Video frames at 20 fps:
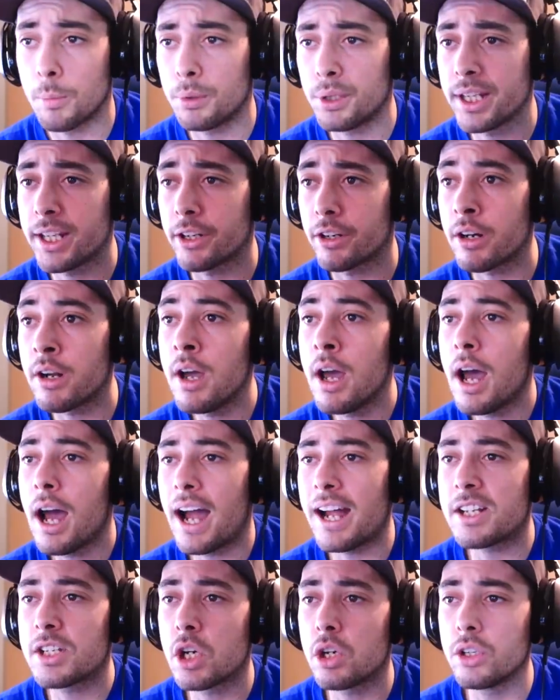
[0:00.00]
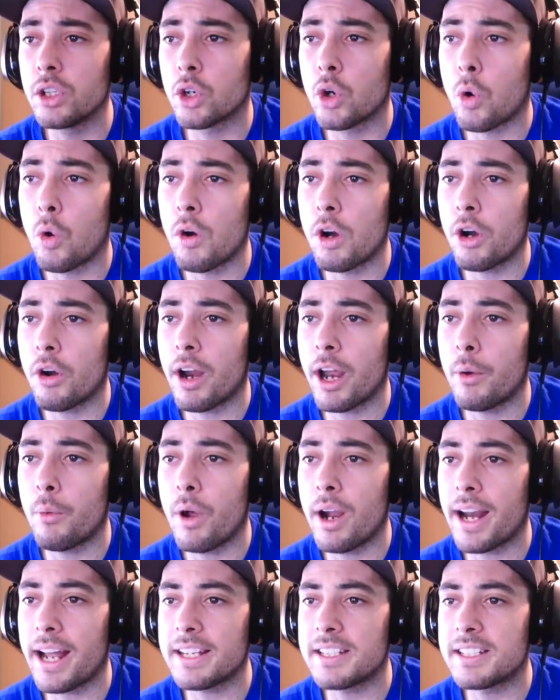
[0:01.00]
player. I turn the corner, I
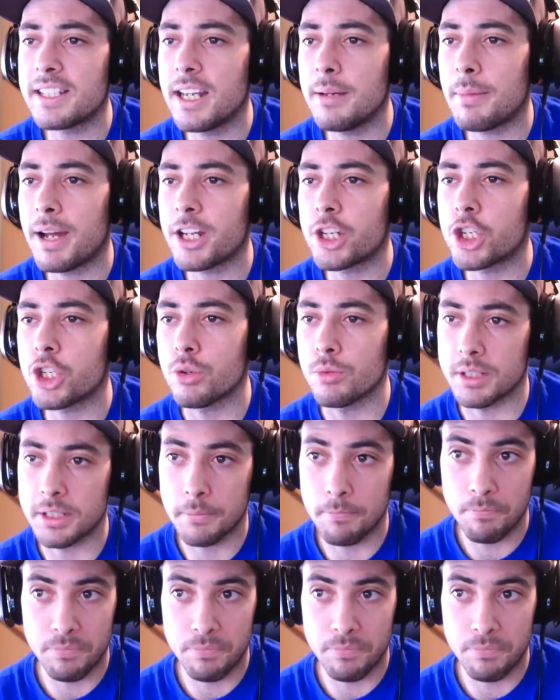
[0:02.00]
run, I see him, I shoot.